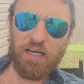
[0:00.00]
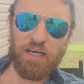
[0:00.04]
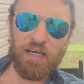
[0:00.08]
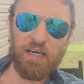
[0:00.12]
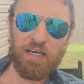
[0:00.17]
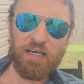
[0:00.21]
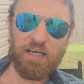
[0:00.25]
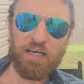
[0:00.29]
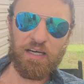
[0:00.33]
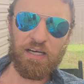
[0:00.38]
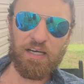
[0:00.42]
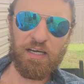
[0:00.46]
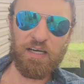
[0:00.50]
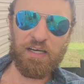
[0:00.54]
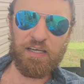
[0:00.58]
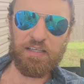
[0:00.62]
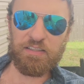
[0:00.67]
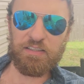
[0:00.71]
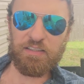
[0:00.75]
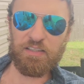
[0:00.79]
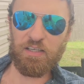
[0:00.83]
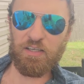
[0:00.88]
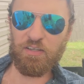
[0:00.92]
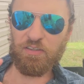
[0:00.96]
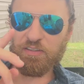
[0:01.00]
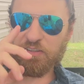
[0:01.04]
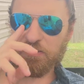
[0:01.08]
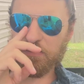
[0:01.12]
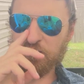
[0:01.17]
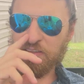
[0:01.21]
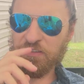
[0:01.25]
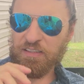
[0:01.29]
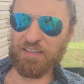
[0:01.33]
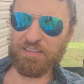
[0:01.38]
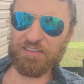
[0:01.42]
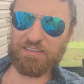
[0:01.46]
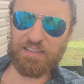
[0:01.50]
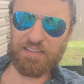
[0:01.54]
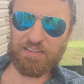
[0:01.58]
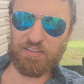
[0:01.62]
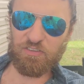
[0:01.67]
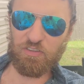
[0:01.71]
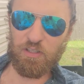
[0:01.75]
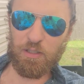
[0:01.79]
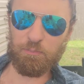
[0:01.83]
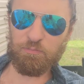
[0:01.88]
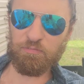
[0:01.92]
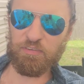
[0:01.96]
I just like to
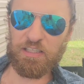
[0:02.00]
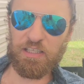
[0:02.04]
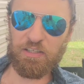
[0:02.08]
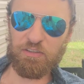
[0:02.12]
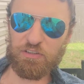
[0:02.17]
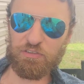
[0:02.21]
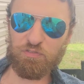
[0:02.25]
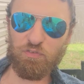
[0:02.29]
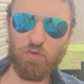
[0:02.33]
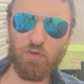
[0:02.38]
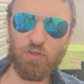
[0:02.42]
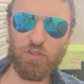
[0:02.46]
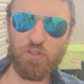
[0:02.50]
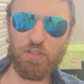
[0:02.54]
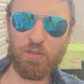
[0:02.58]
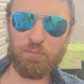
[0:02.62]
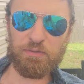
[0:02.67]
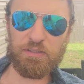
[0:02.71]
drop videos for you.